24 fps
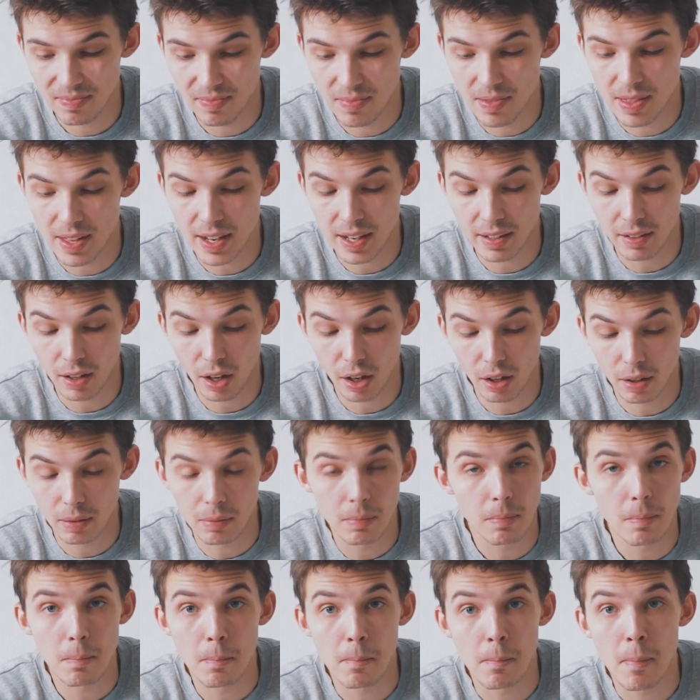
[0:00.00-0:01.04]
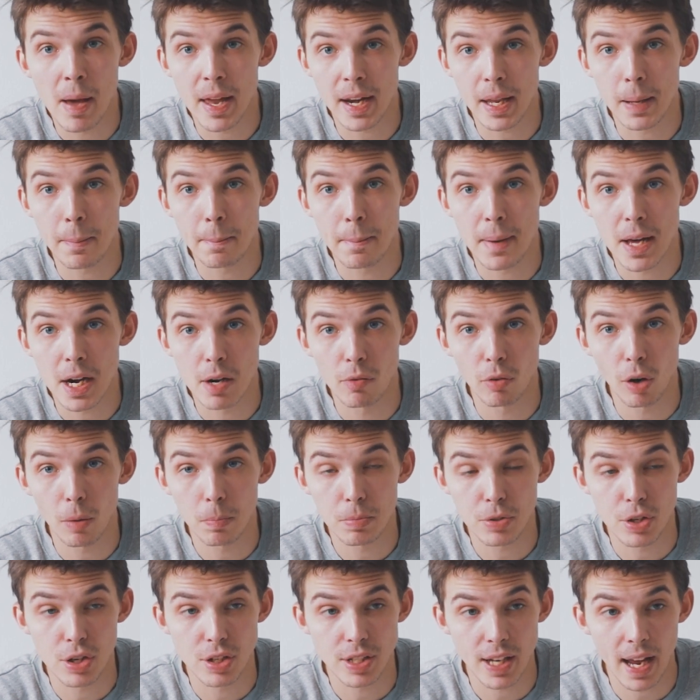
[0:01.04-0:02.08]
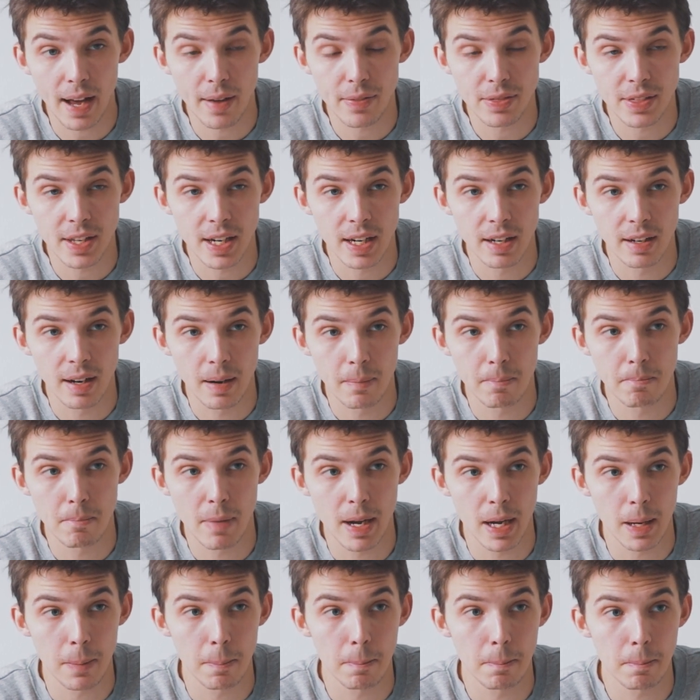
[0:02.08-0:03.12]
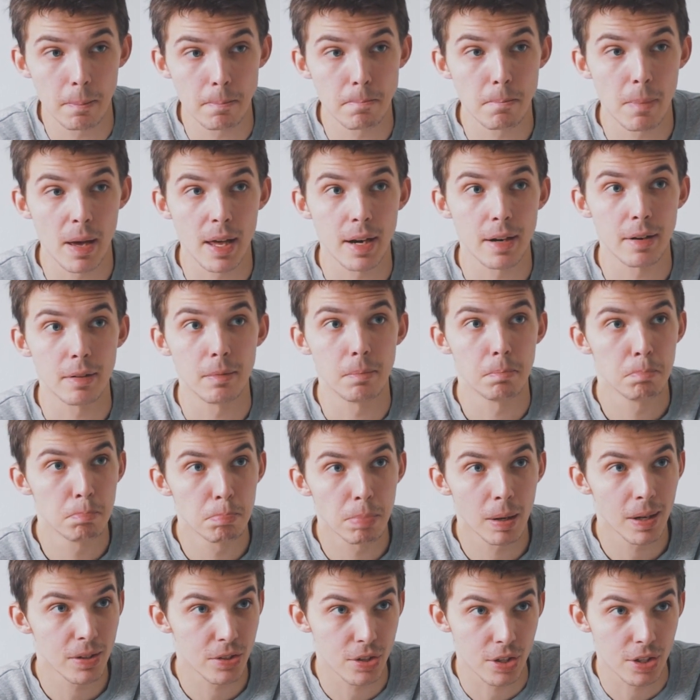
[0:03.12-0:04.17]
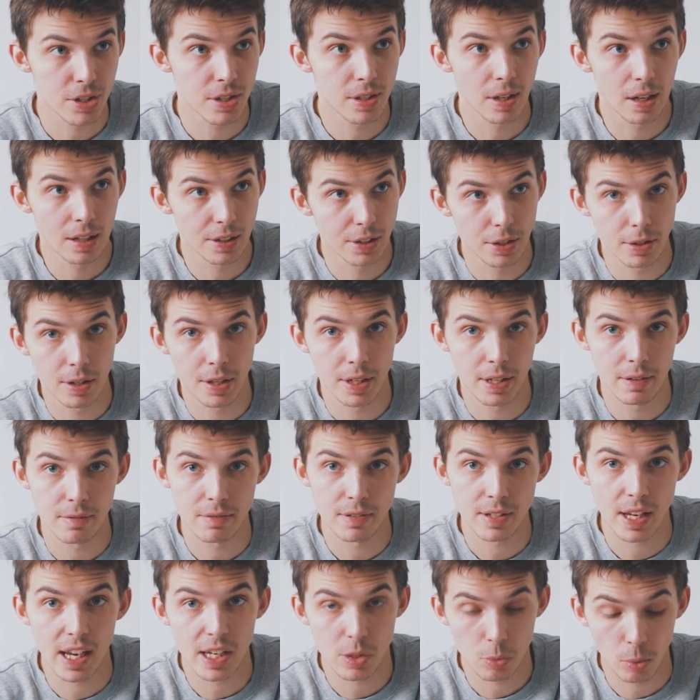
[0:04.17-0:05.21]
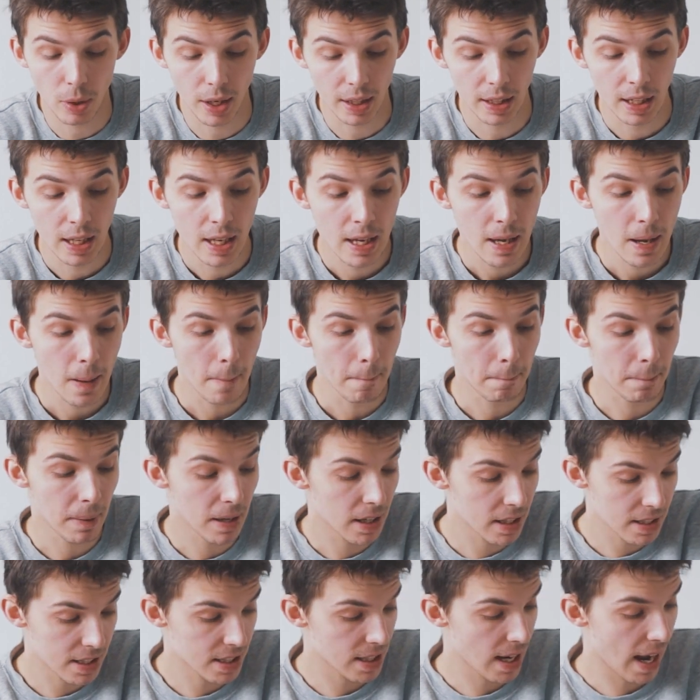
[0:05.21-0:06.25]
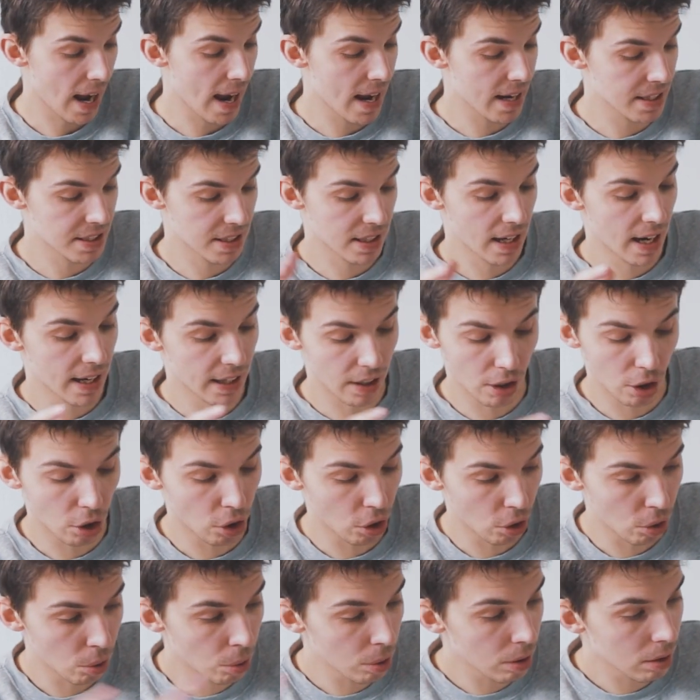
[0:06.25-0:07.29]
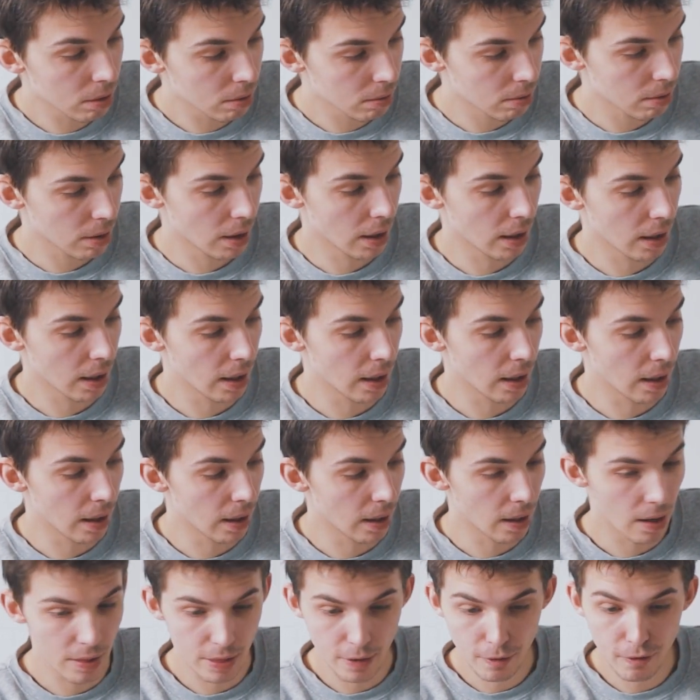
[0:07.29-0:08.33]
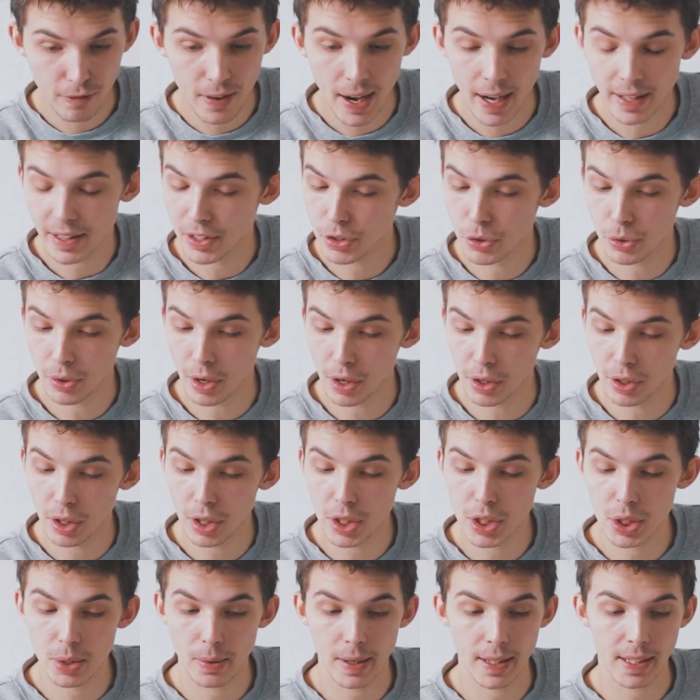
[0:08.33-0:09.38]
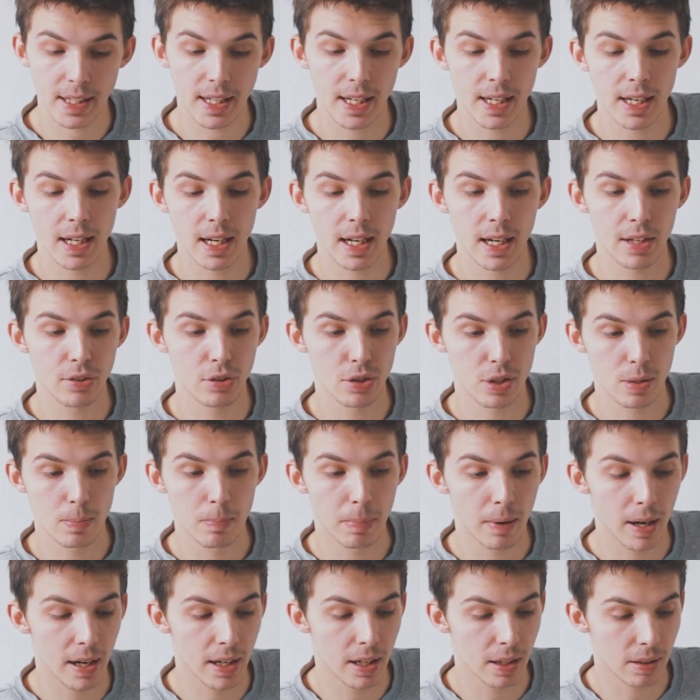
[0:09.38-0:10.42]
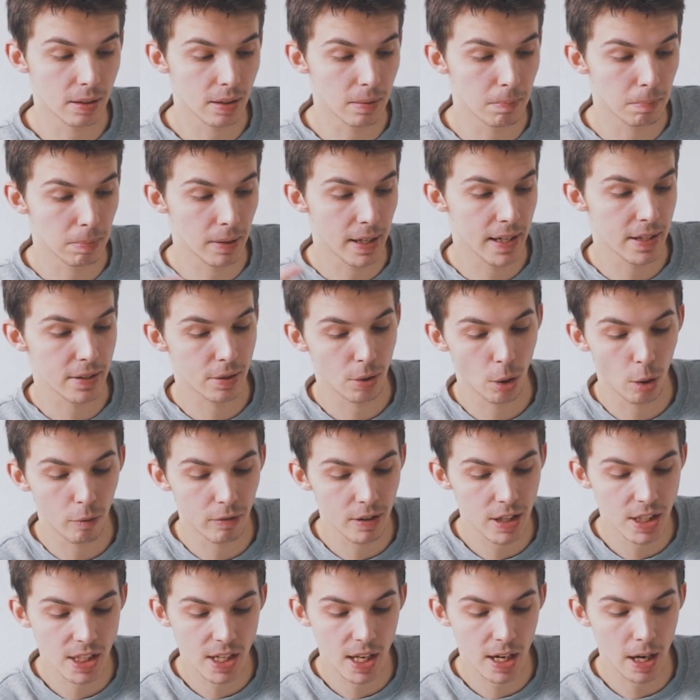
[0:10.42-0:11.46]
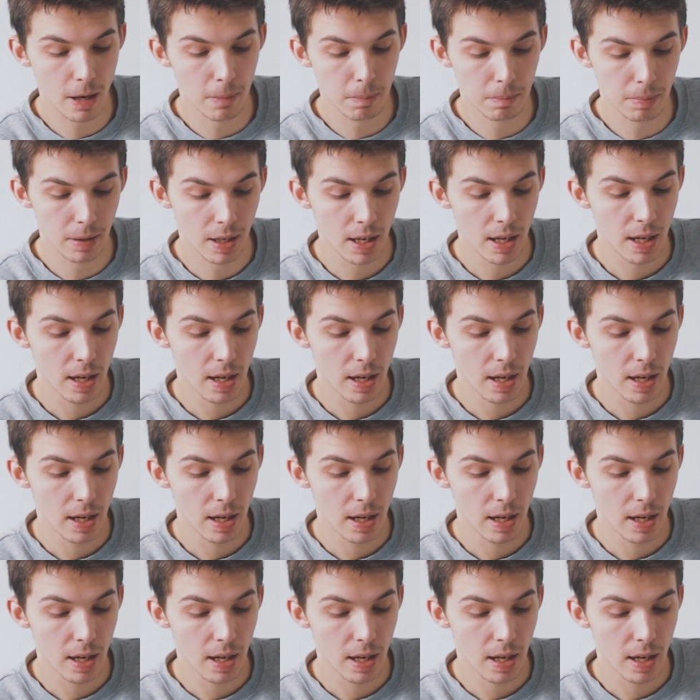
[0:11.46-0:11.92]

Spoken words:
there are many better options out there and many better budget alternatives as well. But as like a whole, the fact that you can go to IKEA and just buy a complete coffee setup,